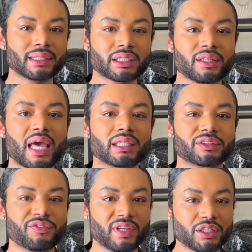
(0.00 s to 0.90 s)
and that is
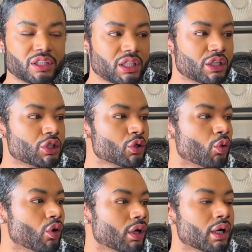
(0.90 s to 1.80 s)
vintage
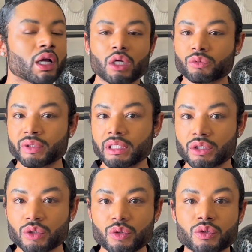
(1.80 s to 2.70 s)
or
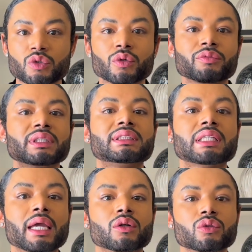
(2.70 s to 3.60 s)
reused or
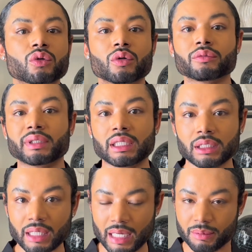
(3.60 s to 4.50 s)
recycled or
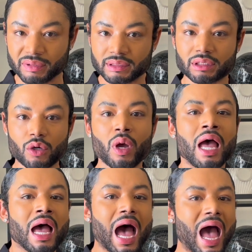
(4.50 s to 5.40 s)
reclaimed. So
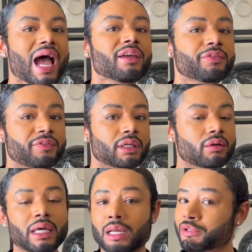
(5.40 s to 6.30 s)
I feel,
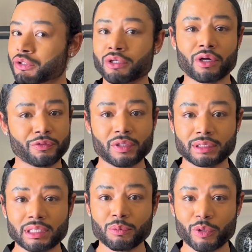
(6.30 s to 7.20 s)
and I'm sure y'all feel the
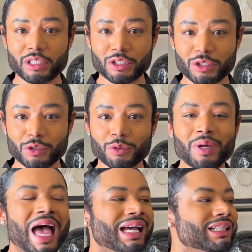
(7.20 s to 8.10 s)
same way too,
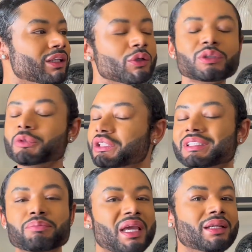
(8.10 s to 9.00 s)
clothes were just
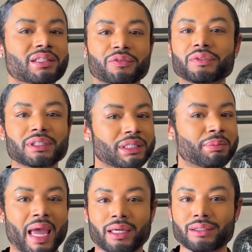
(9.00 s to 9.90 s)
made differently
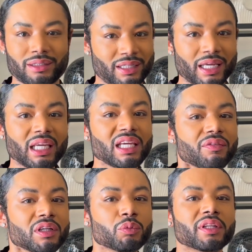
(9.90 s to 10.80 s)
back in the day.
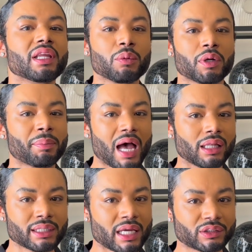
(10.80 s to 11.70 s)
Even when they were
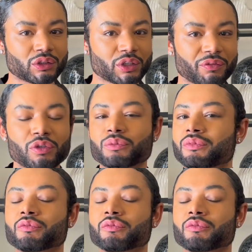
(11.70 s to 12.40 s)
polyester, if you